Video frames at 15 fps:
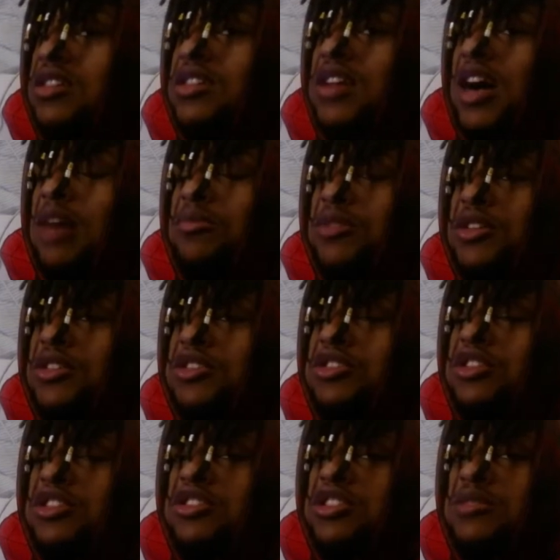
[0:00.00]
not be
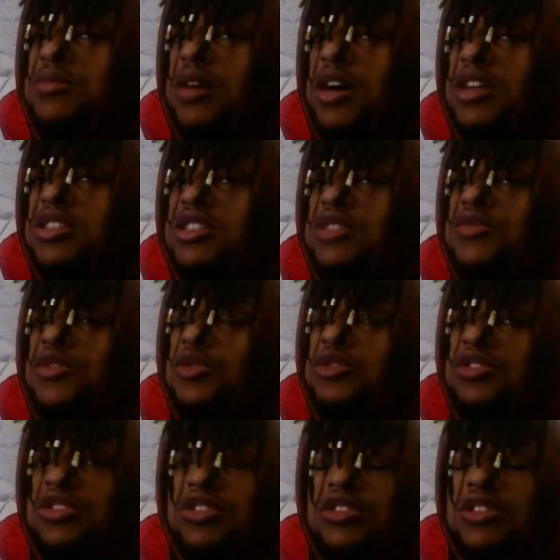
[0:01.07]
disgusted by is if it
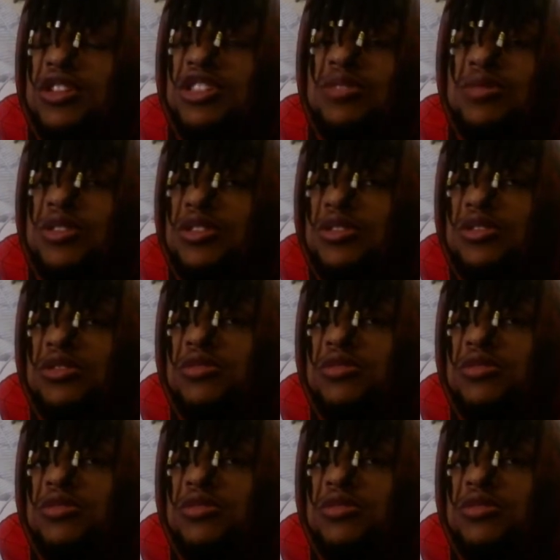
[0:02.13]
was just lesbians.